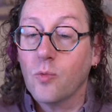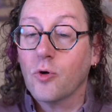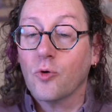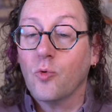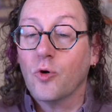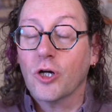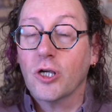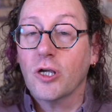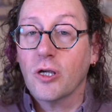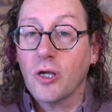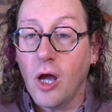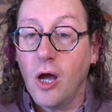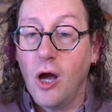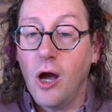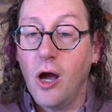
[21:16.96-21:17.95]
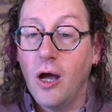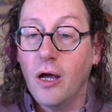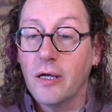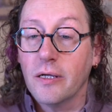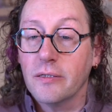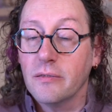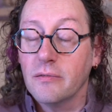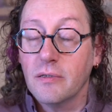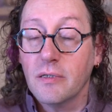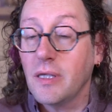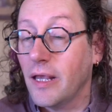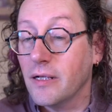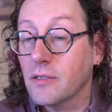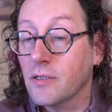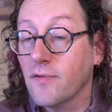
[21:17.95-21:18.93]
we're working on
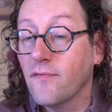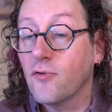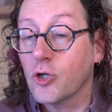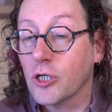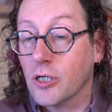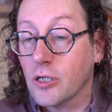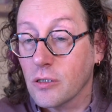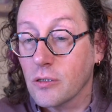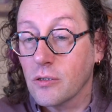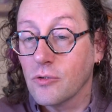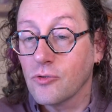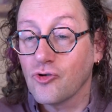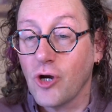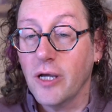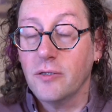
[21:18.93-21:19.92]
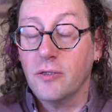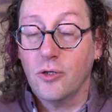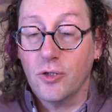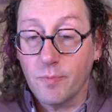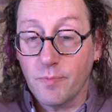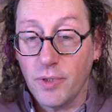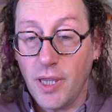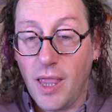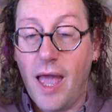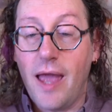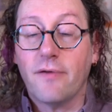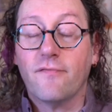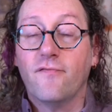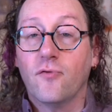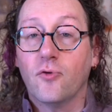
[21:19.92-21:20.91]
Salesforce, right? Those
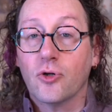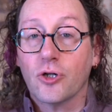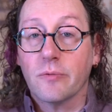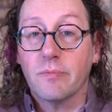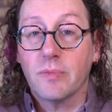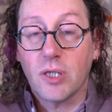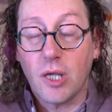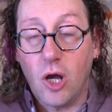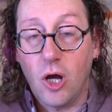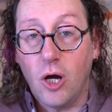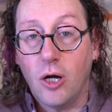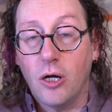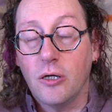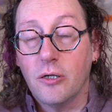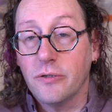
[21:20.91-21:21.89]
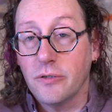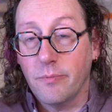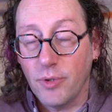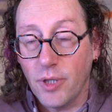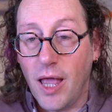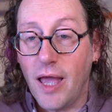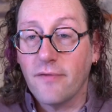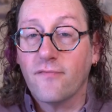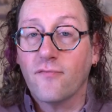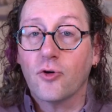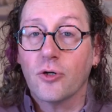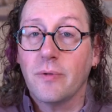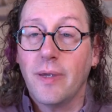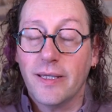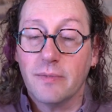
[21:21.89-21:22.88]
platforms, the
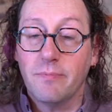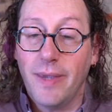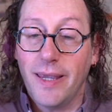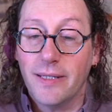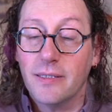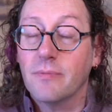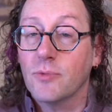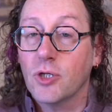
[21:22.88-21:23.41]
platform has made some